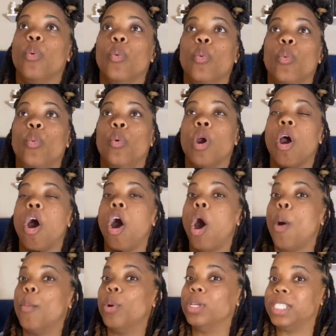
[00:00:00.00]
We're
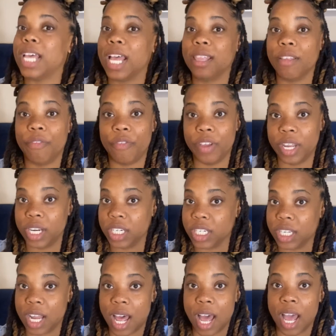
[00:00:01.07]
almost at the finish
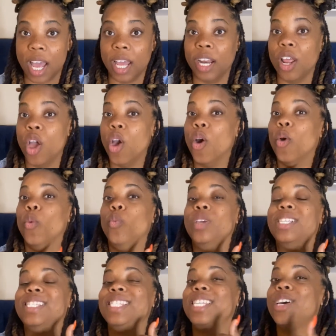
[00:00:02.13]
line. We
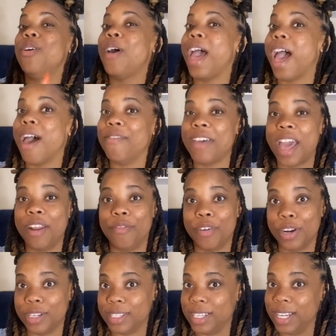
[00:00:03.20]
still have
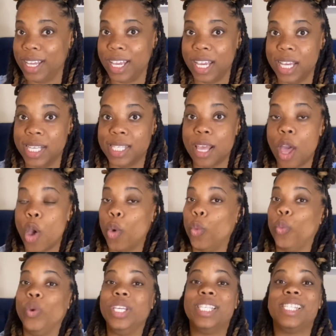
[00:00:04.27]
adversities.
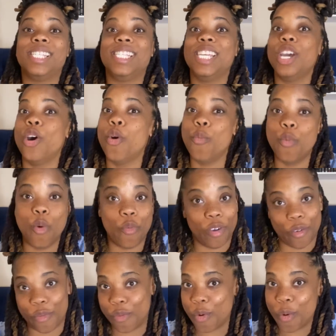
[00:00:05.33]
We still moving
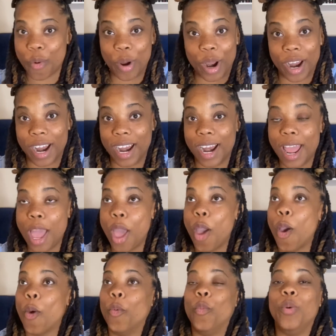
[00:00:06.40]
forward.
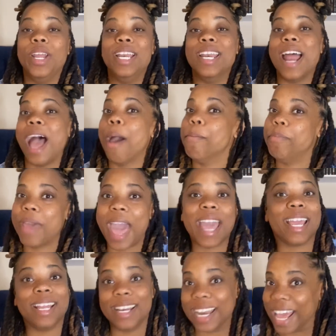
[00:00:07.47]
We not
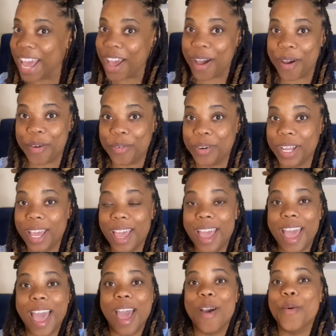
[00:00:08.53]
backing down.
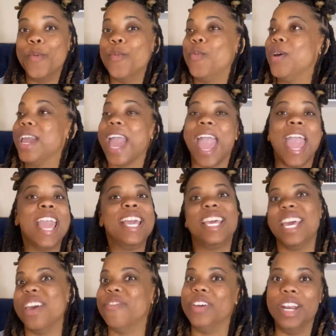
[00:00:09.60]
We ain't
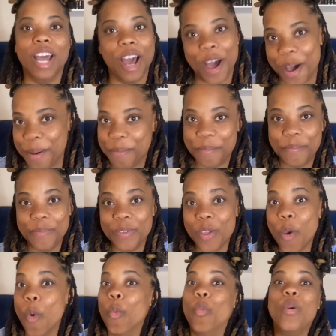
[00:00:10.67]
giving up.
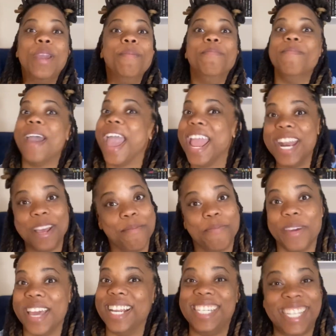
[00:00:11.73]
We made it,
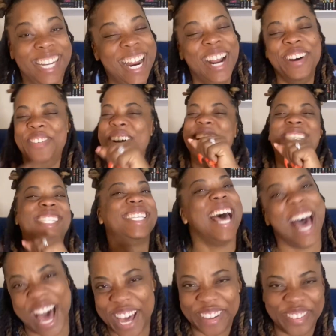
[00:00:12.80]
bitch. What's
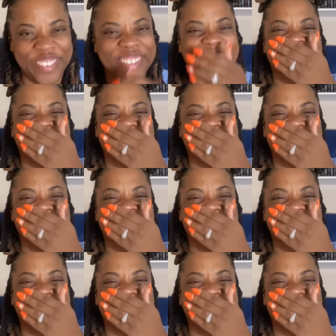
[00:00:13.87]
up?